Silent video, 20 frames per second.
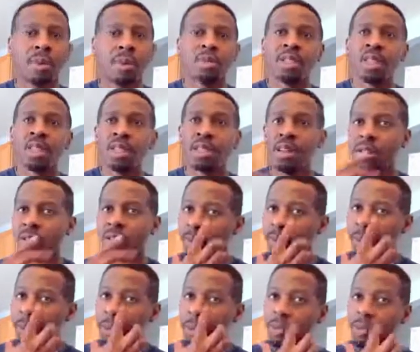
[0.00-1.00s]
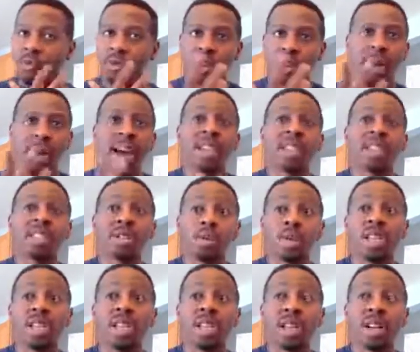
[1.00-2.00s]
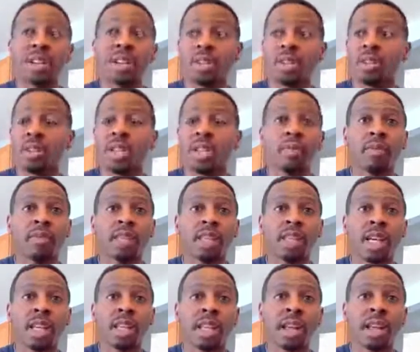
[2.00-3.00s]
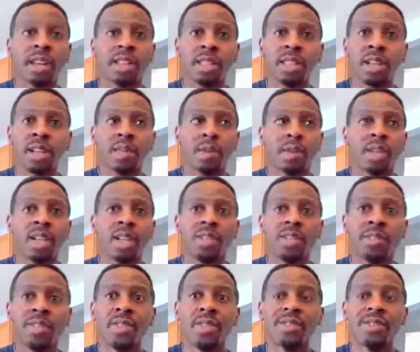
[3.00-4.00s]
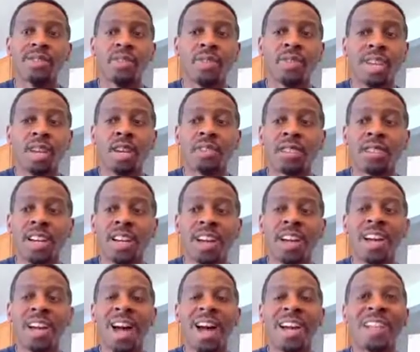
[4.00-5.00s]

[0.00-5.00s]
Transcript: posted for the past 3 years. So you can definitely check that out. Several dozen videos there.